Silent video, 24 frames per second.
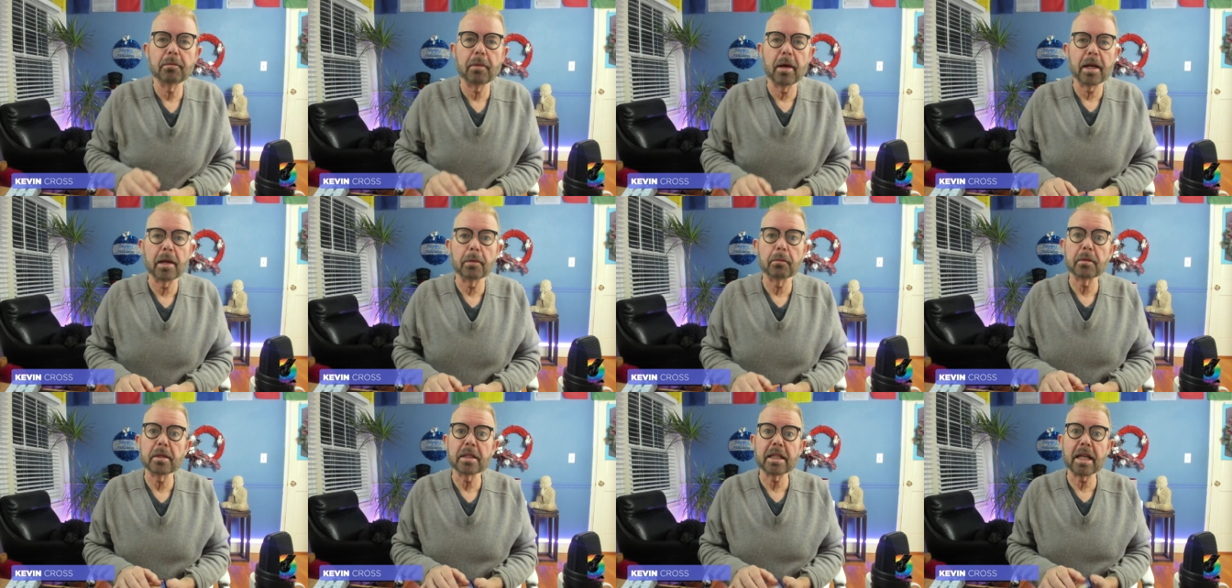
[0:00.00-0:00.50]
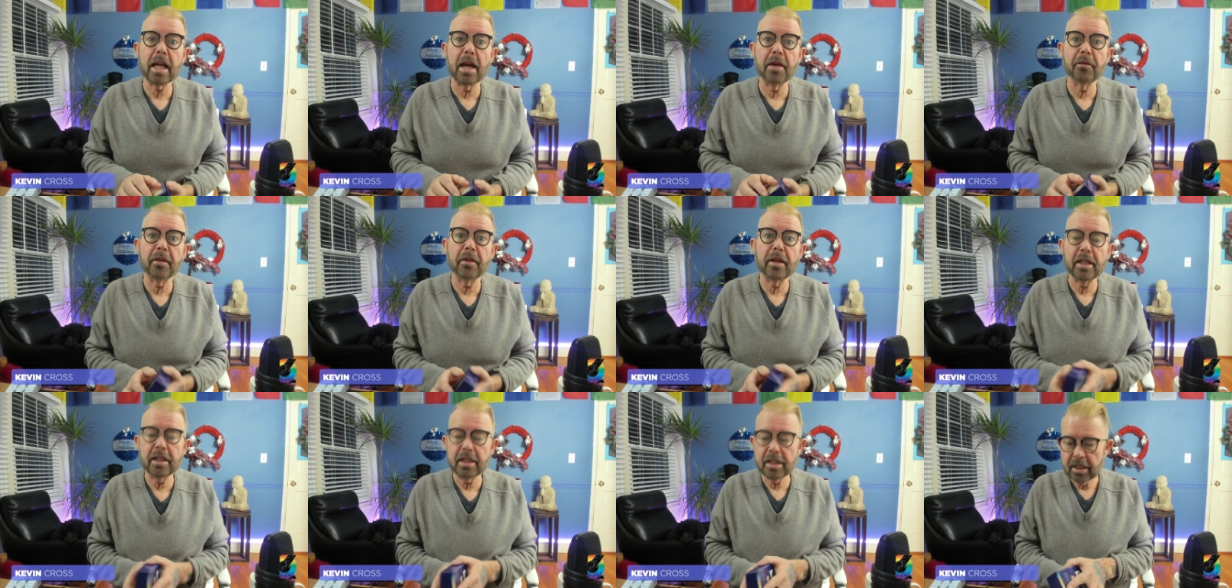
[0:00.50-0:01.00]
My name is
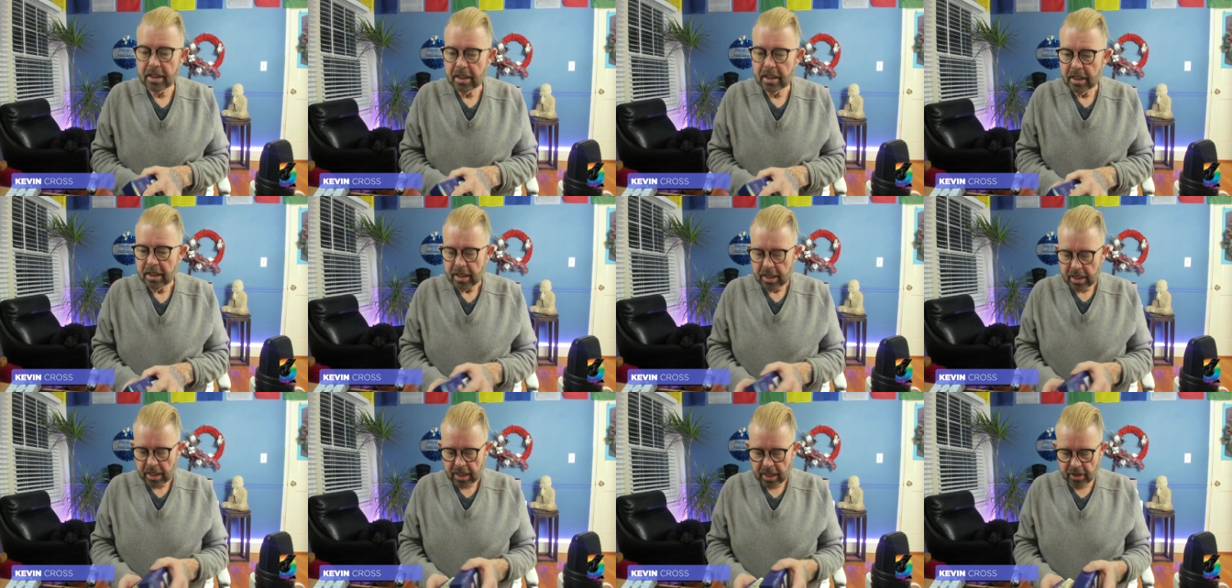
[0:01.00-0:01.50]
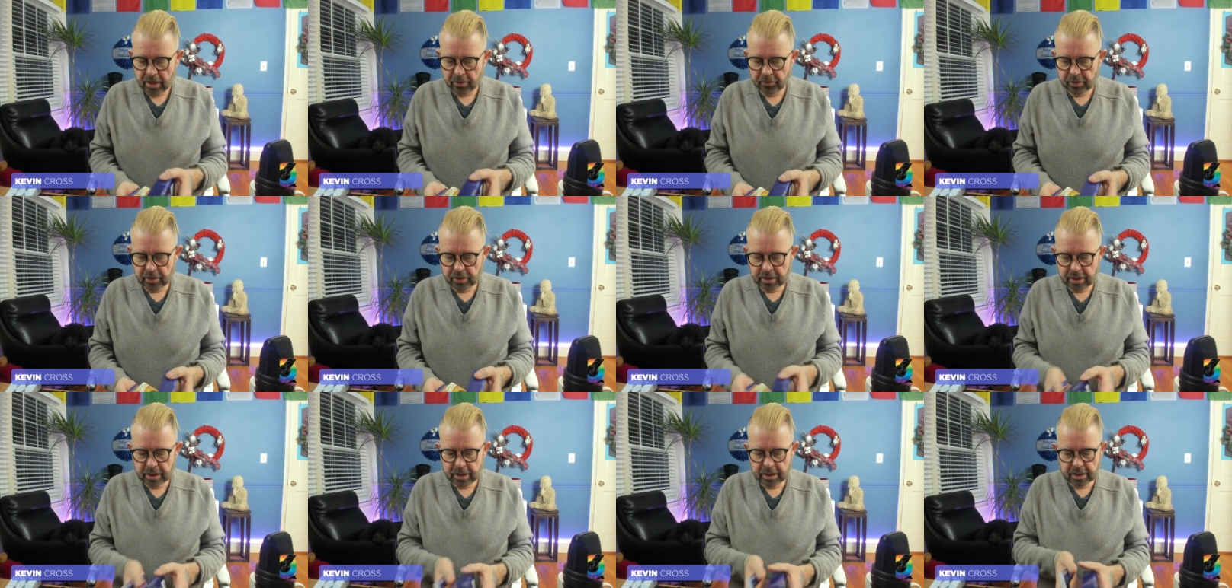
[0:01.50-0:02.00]
Kevin, and
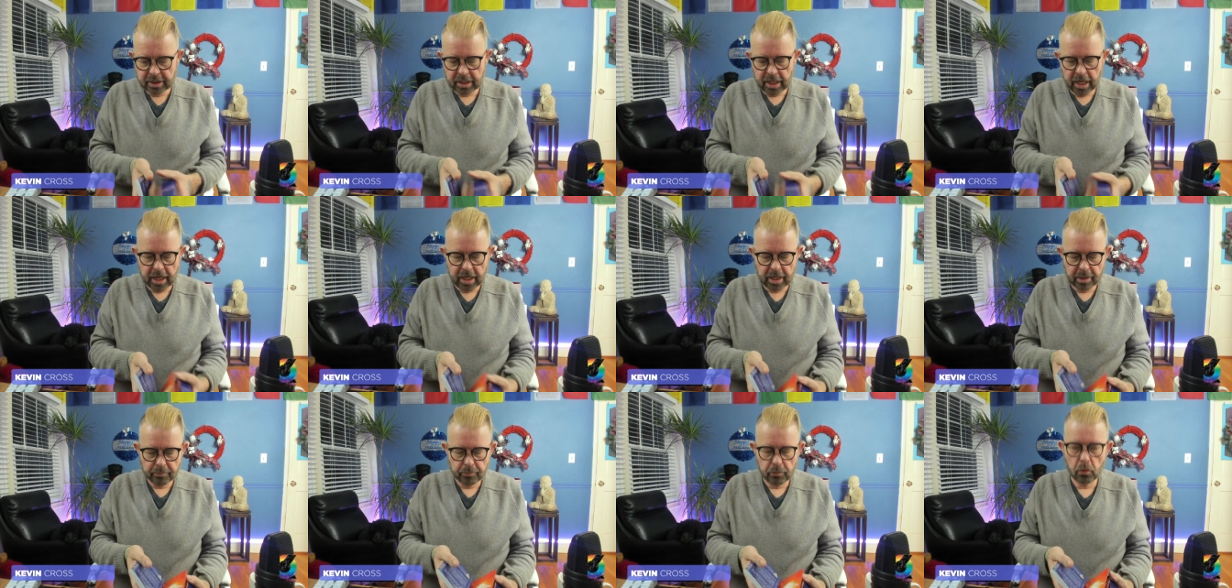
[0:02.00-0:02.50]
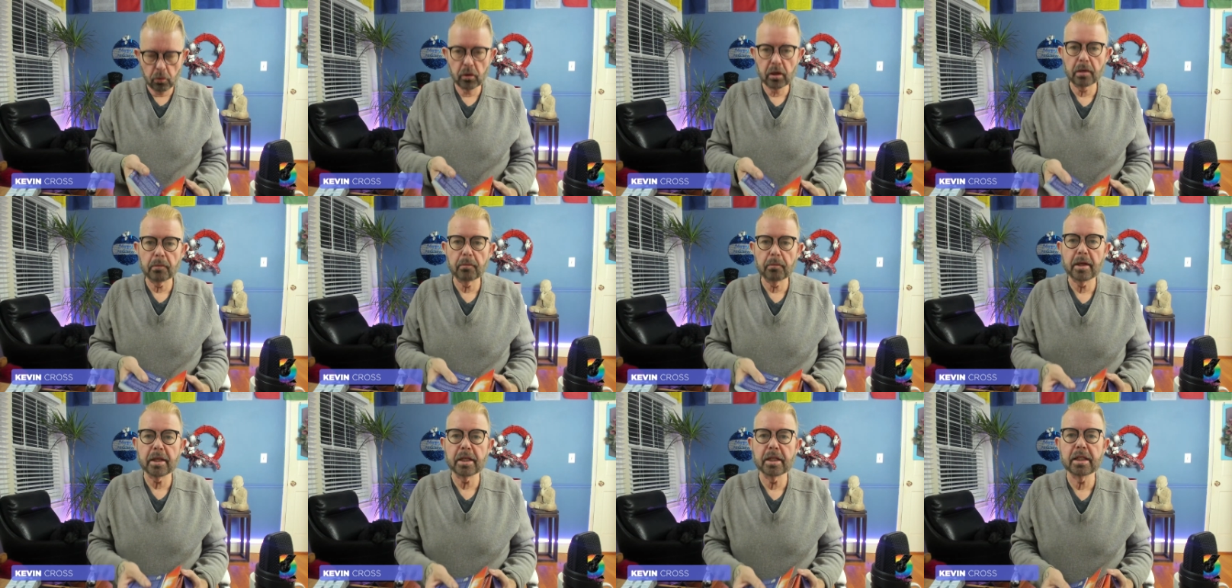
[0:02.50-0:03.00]
this is a morning
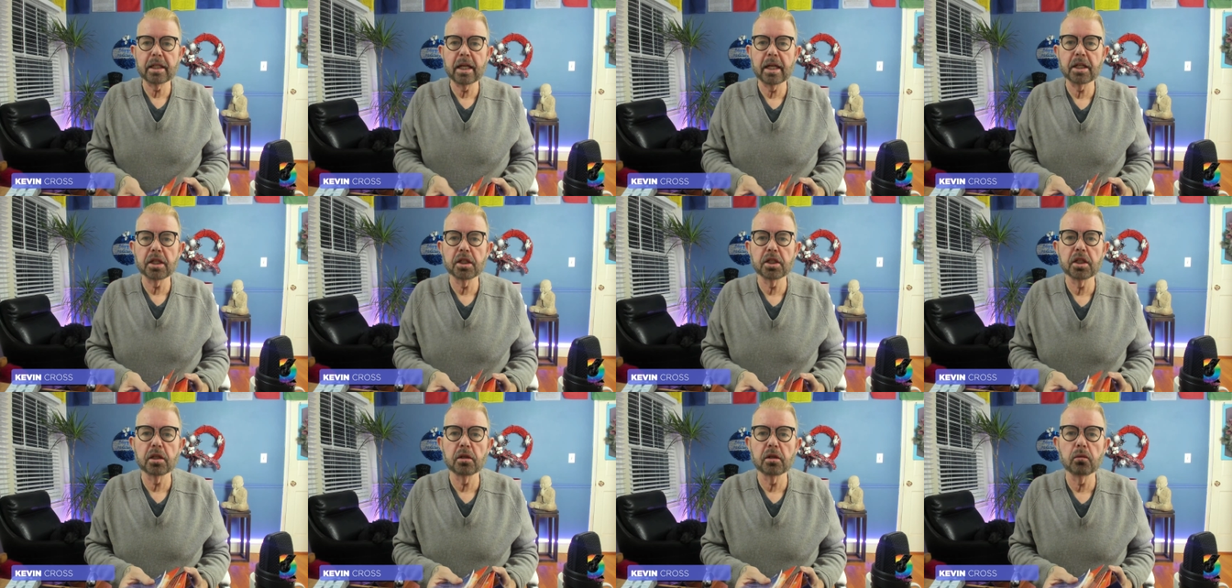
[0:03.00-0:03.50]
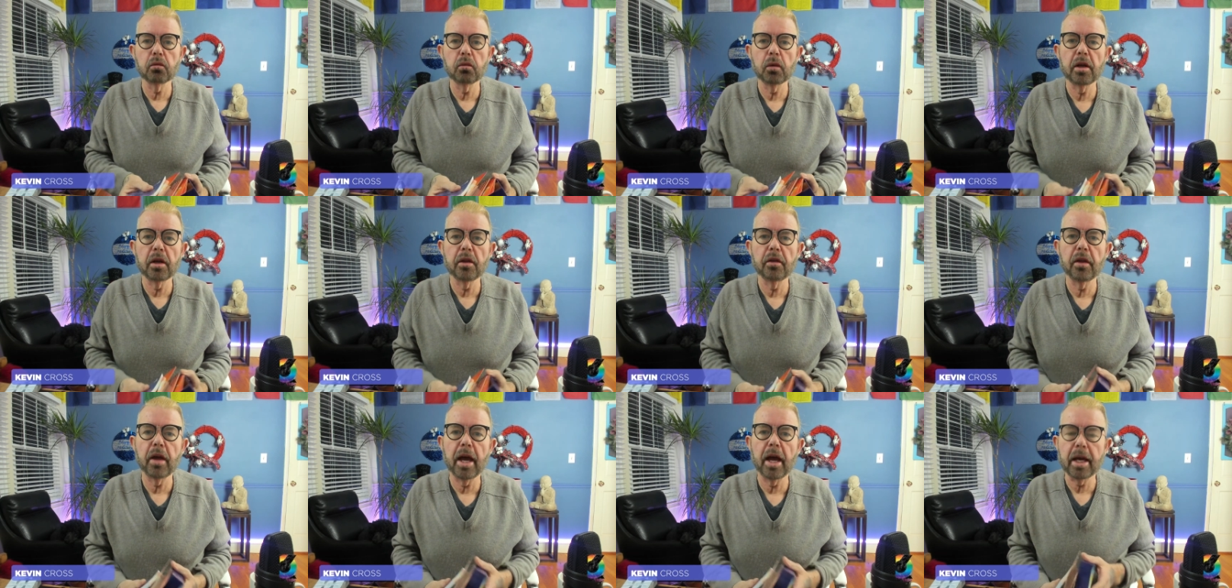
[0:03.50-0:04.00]
meditation
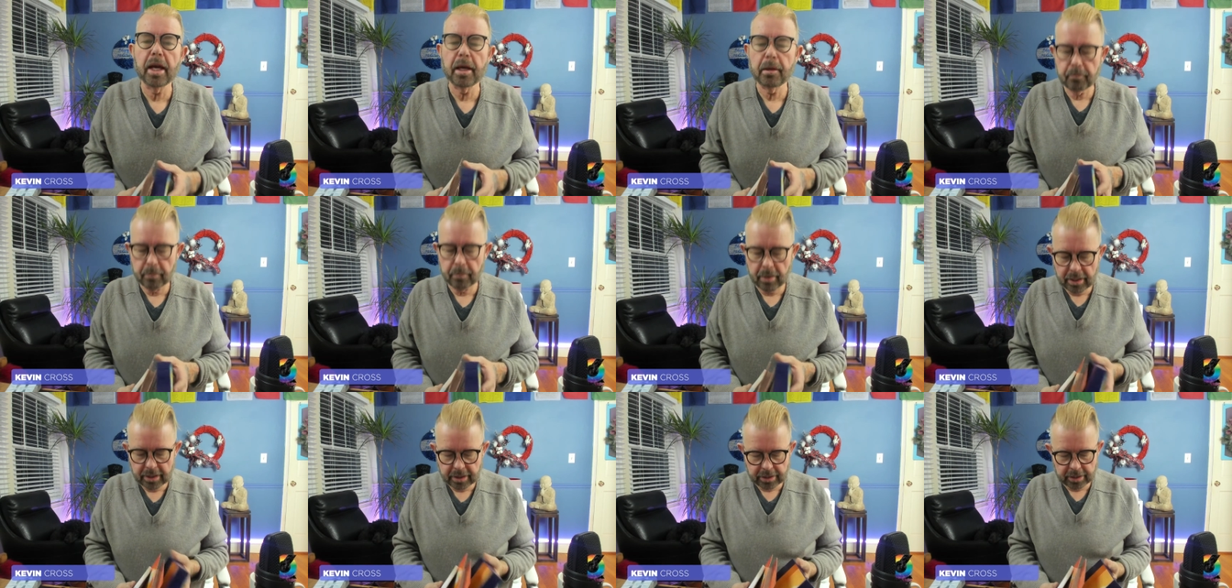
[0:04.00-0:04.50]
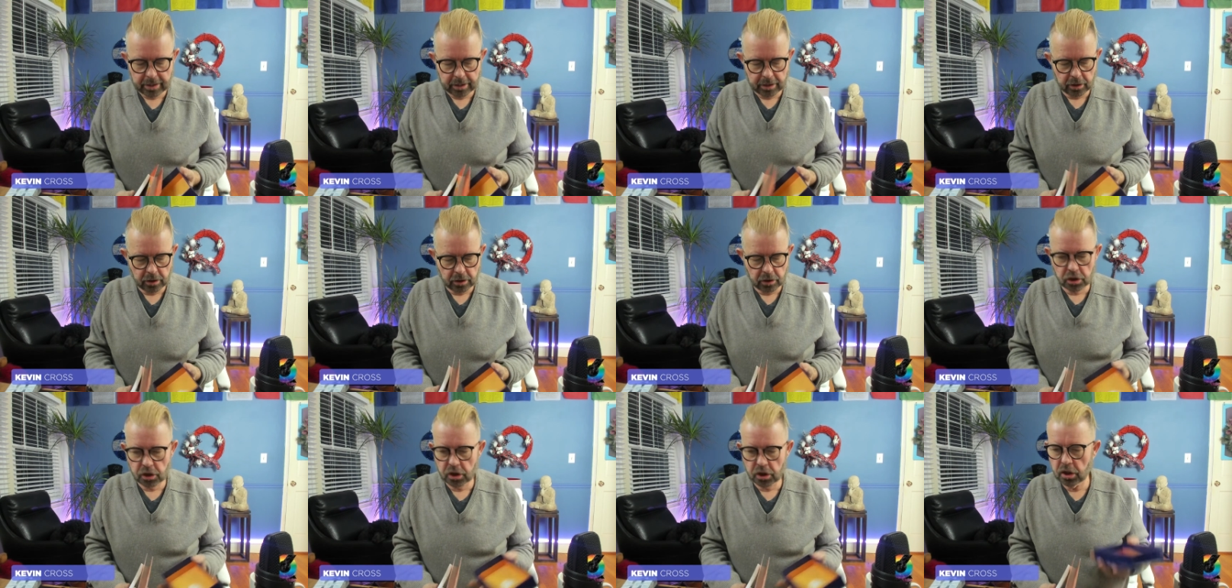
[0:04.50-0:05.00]
with a
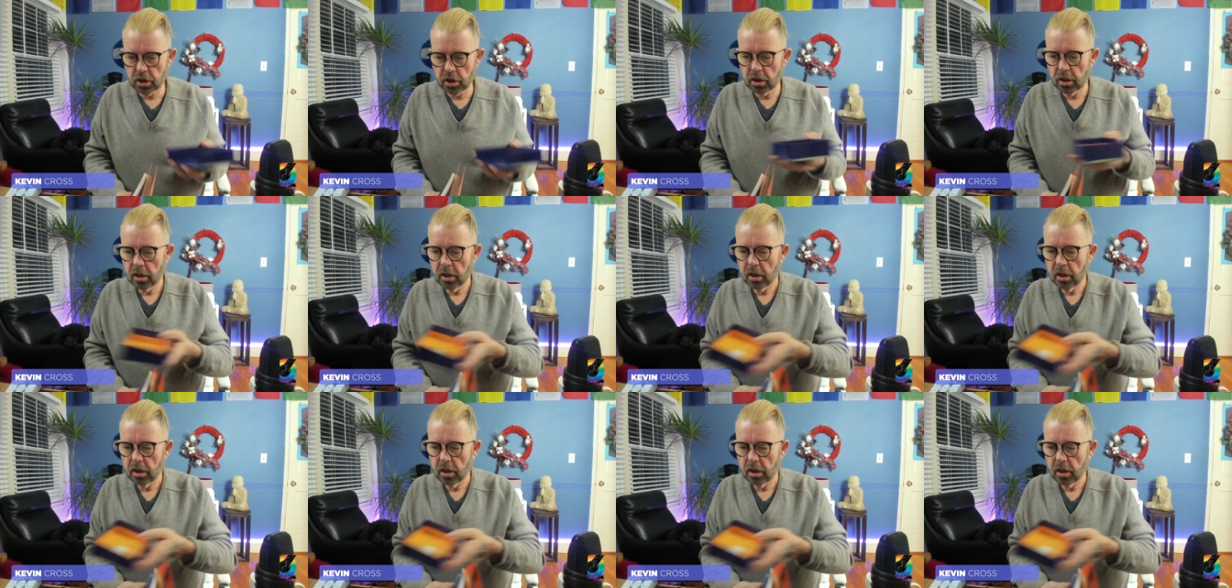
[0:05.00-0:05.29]
message.